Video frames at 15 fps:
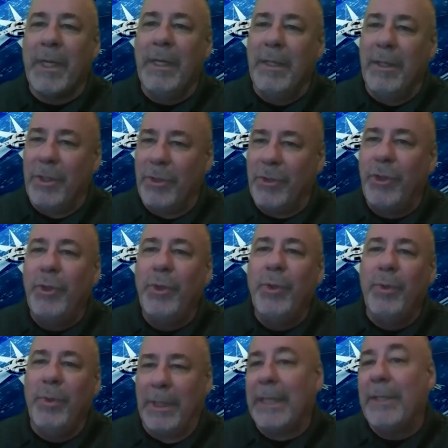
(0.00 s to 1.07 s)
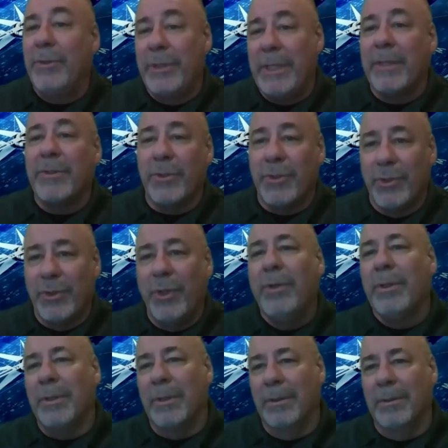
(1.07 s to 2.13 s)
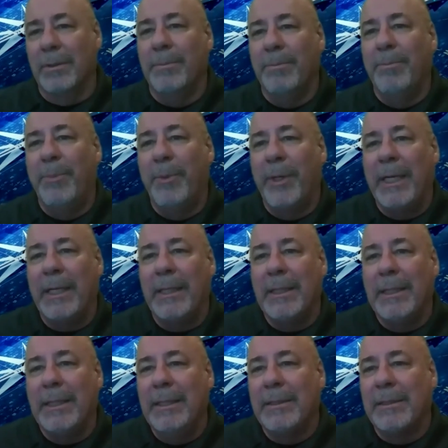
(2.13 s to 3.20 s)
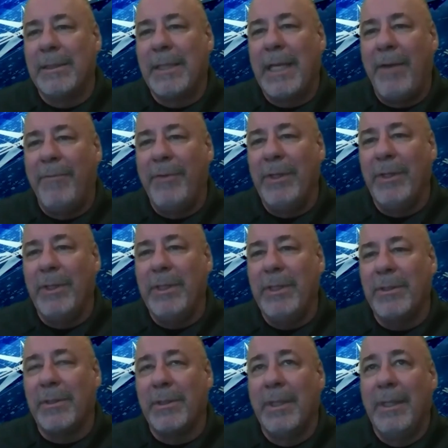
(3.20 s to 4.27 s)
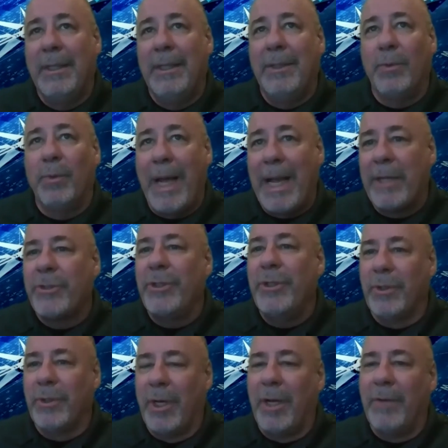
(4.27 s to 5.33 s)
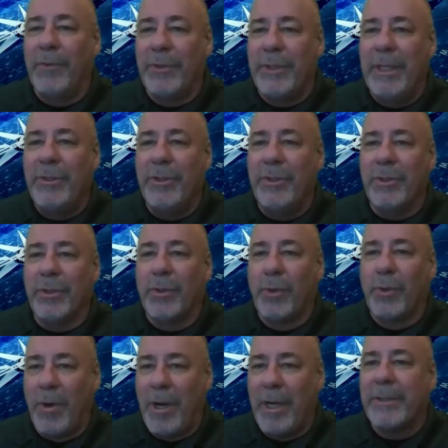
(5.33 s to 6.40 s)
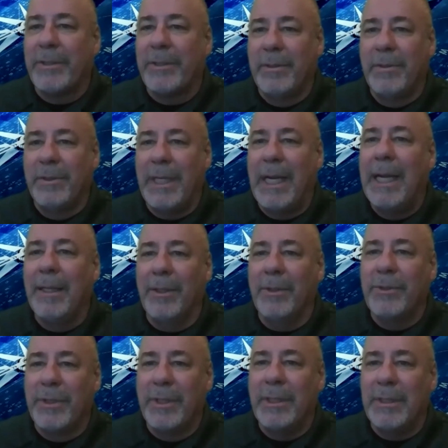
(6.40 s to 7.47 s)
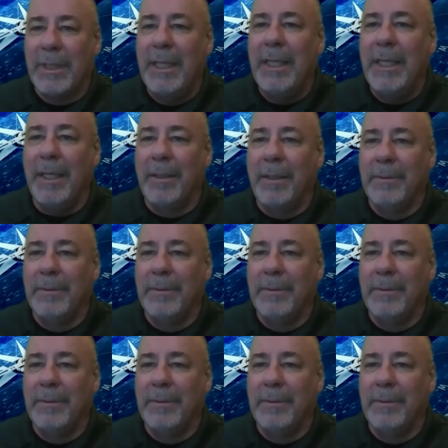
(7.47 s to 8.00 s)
the two, like you said, it's a circle, but it's having these rational conversations across silos that's key.